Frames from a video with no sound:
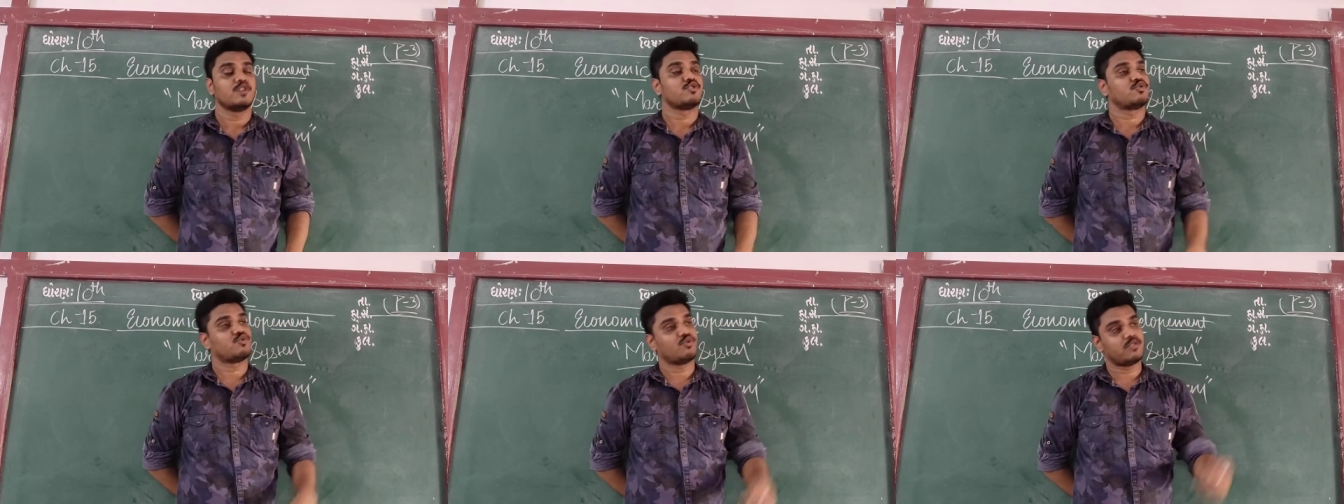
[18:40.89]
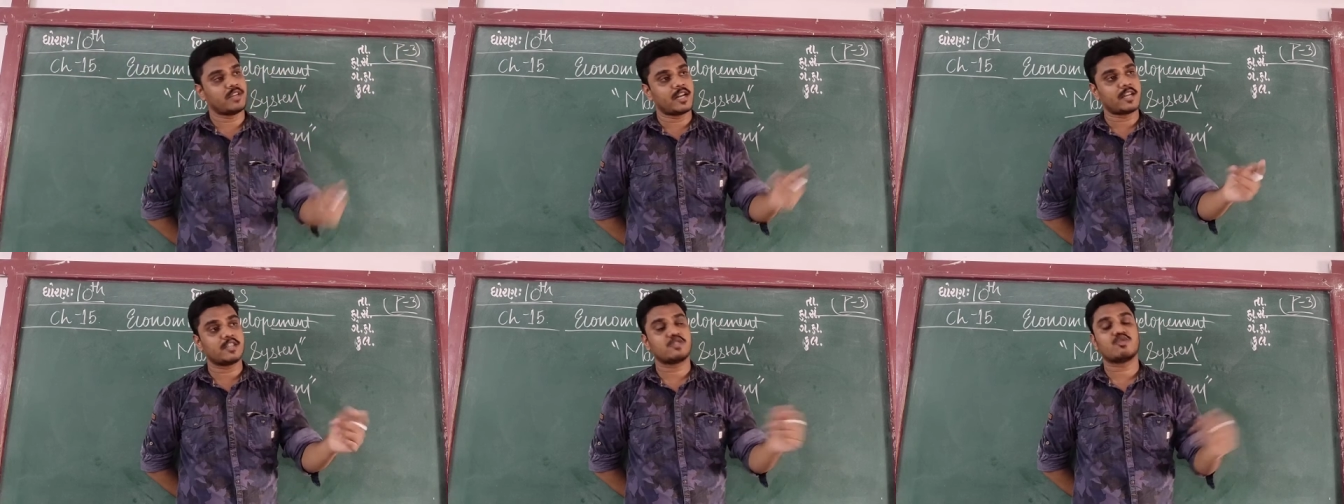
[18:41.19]

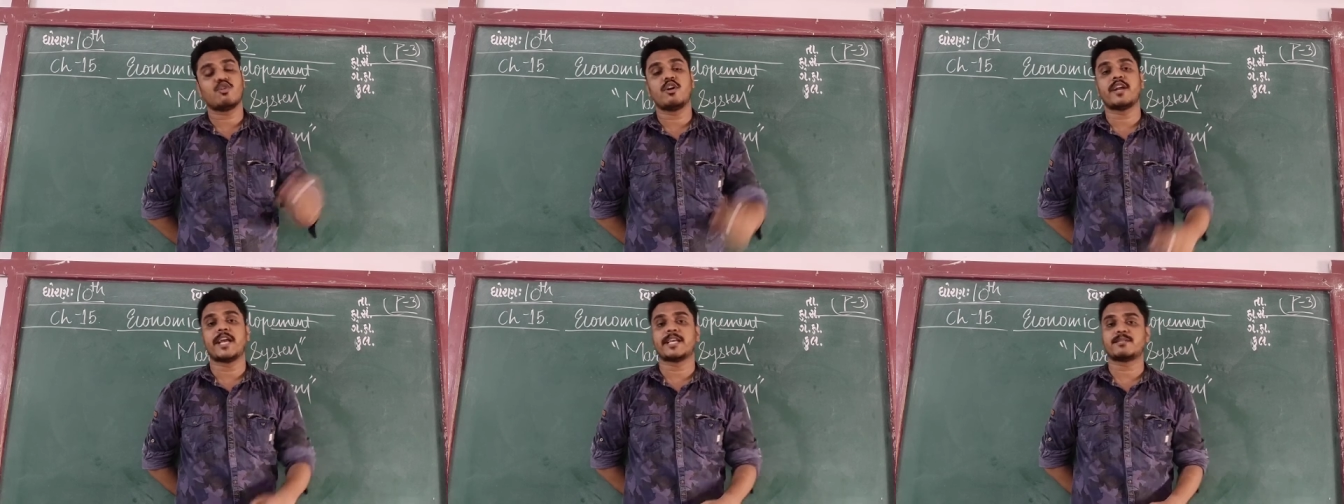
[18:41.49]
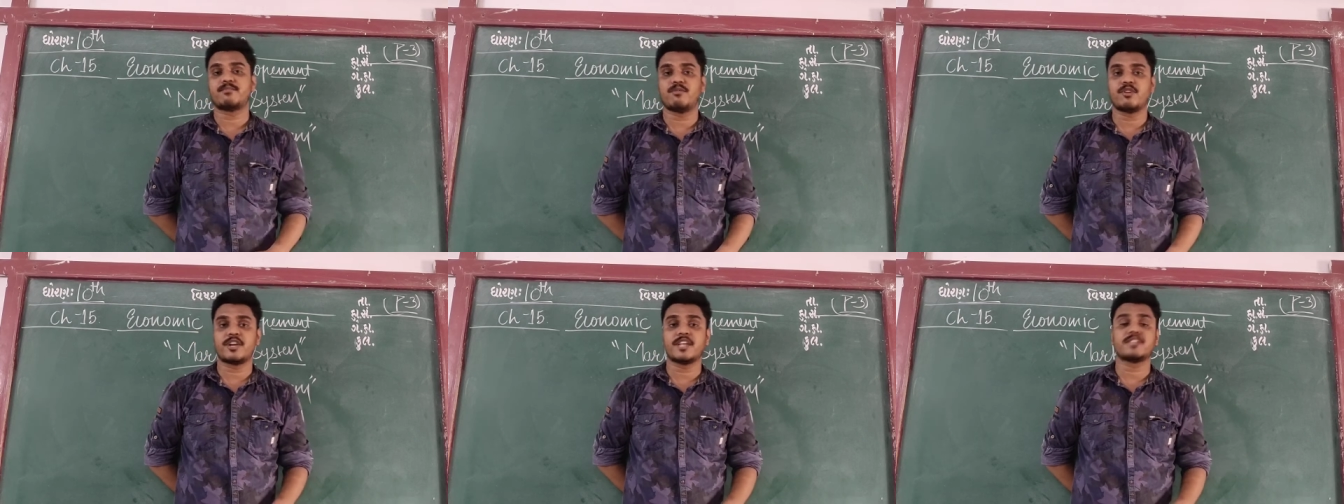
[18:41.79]
So that is called
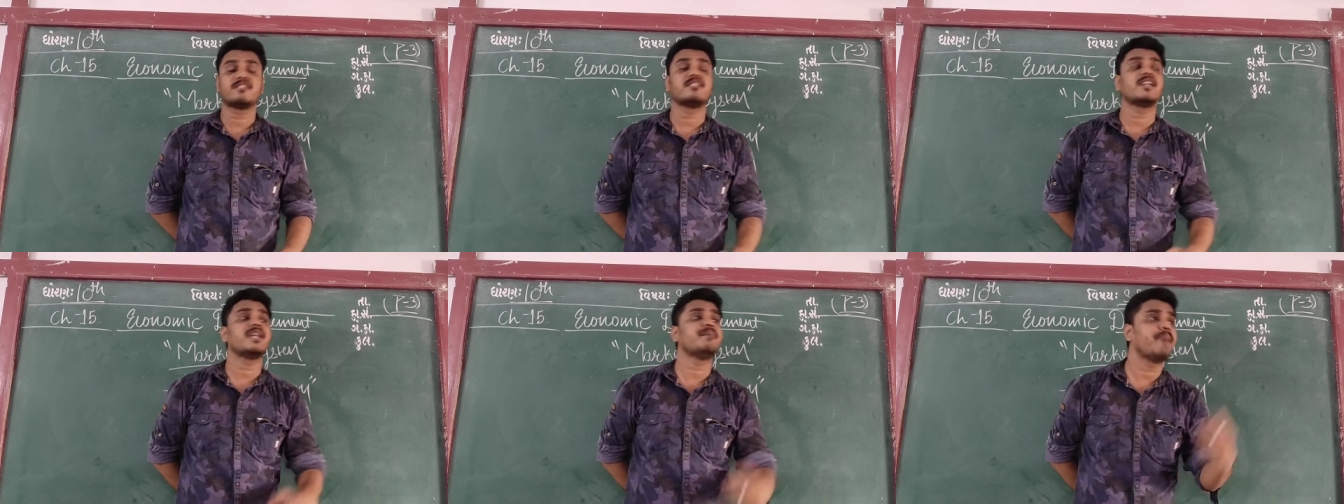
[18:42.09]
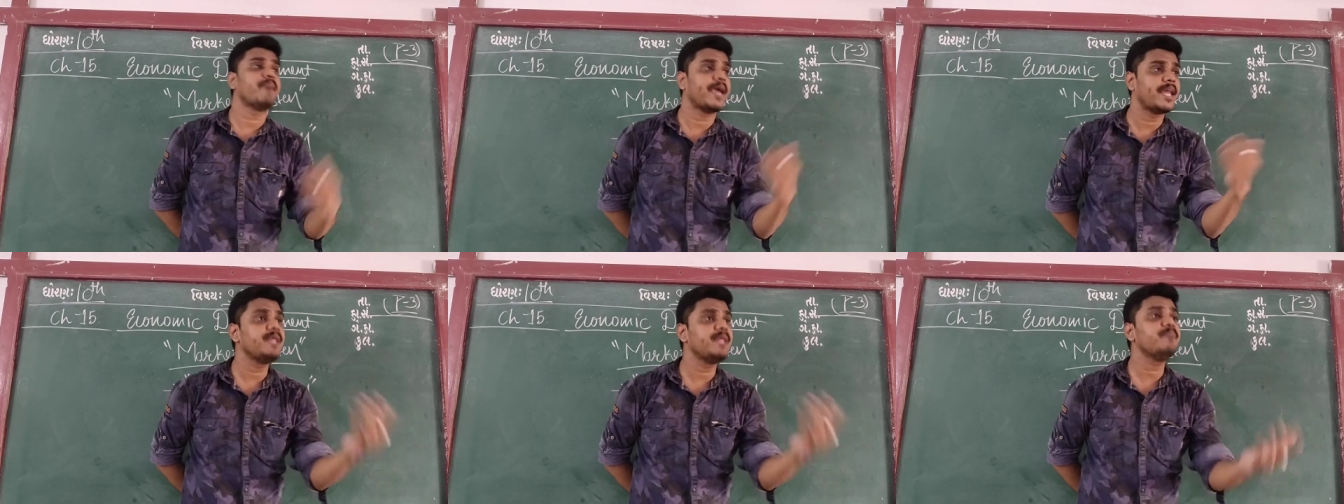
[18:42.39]
exploitation,
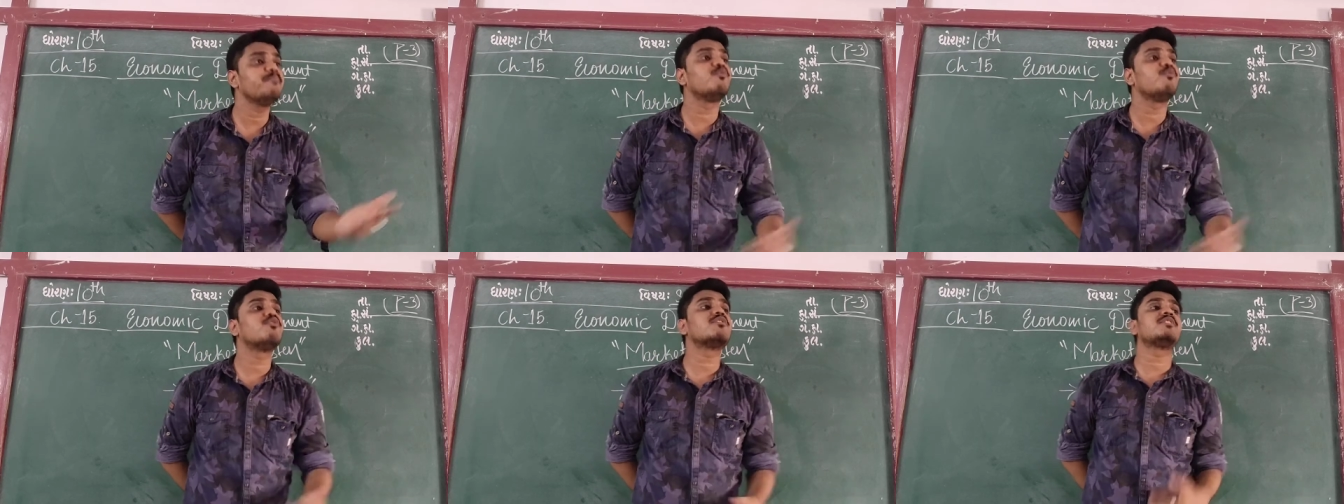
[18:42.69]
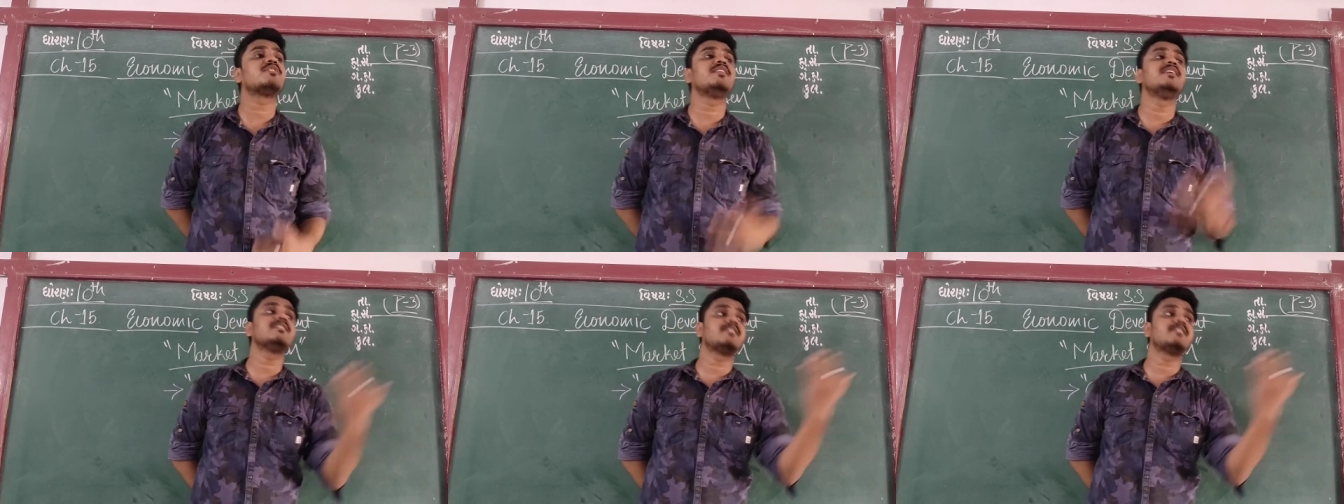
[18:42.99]
and many
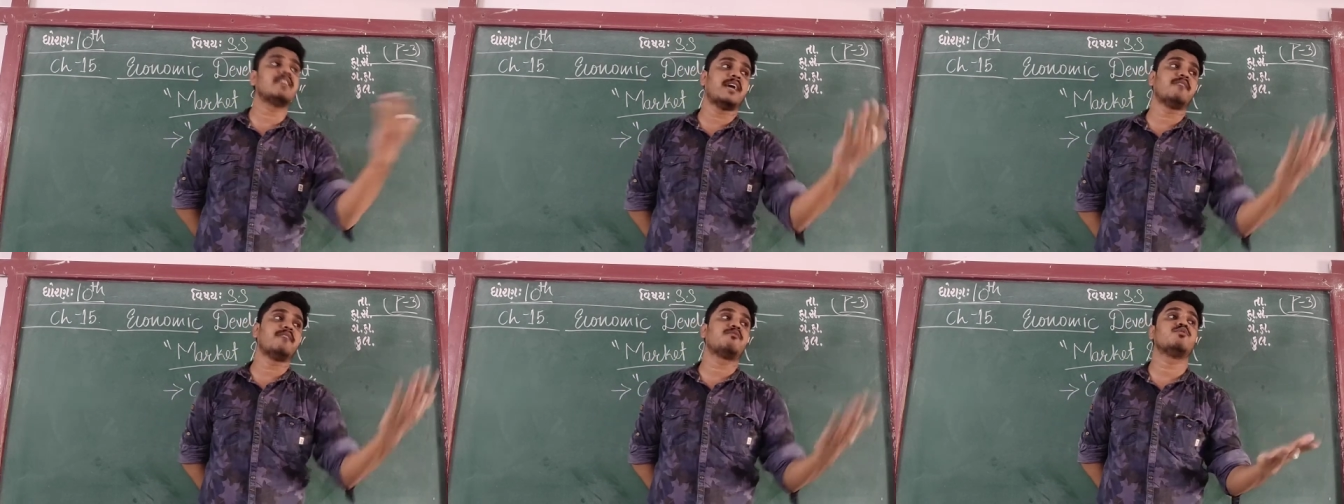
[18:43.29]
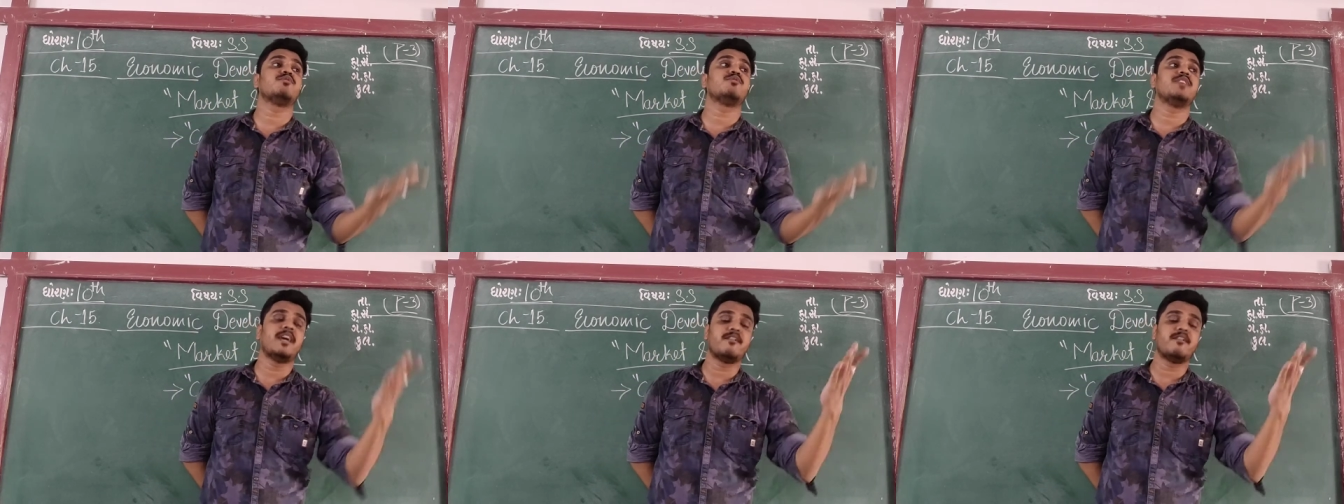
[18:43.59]
more things
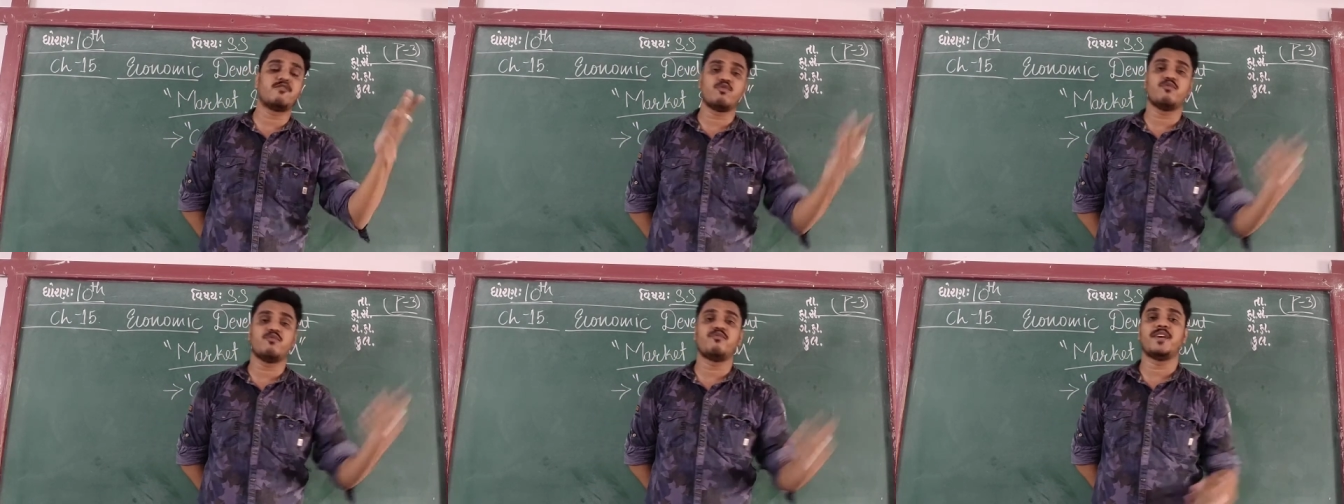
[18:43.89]
they have to